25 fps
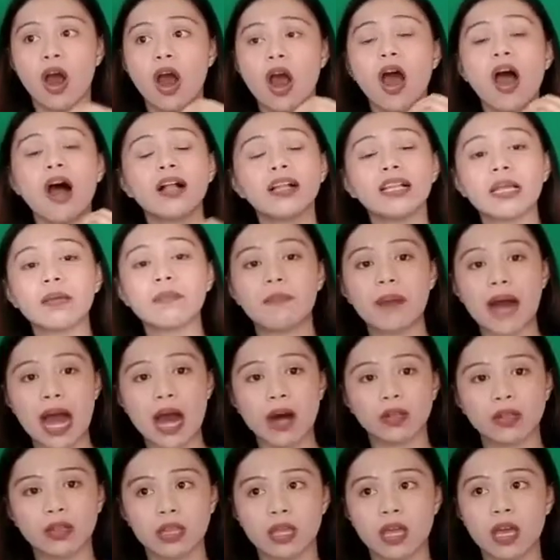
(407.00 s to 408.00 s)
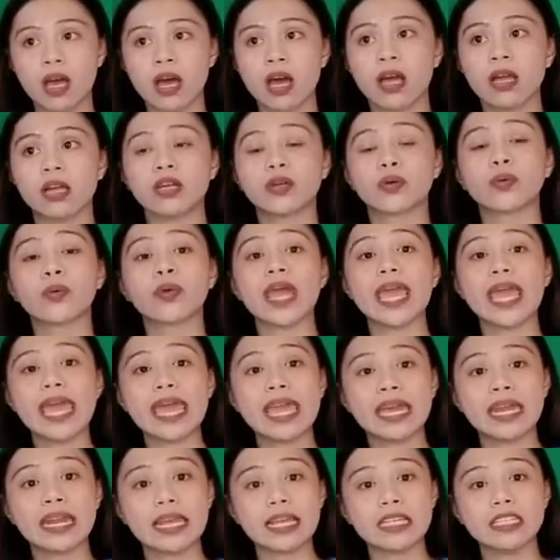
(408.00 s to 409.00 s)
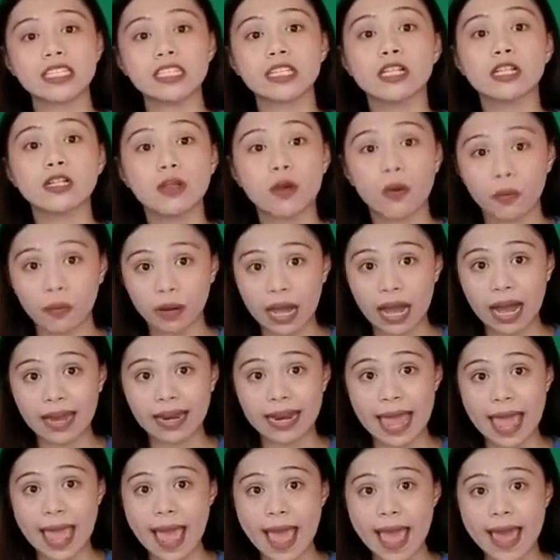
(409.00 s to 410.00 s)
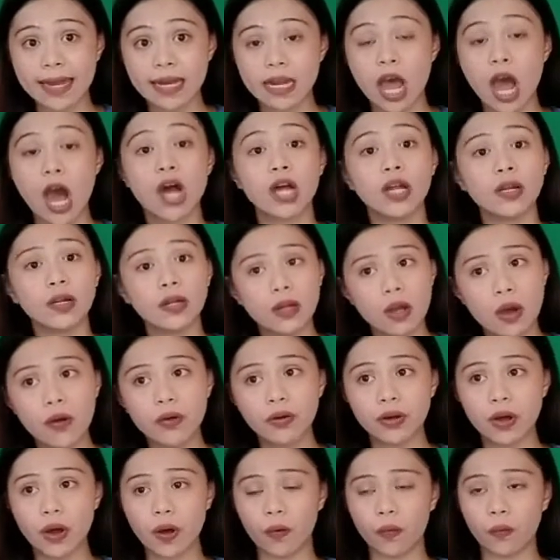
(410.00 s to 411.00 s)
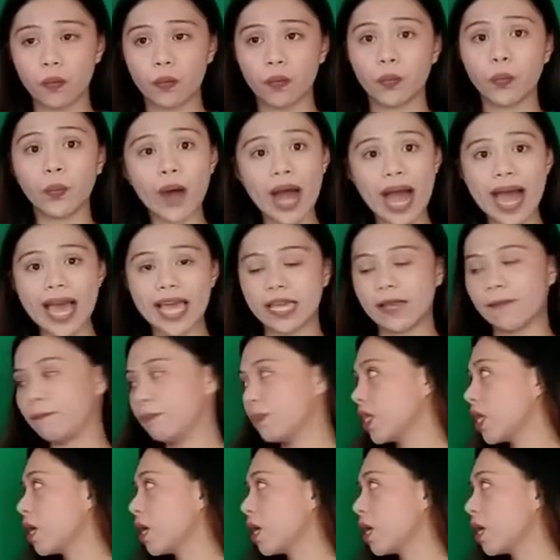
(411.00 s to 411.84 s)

all about creating slogan and logo. Why?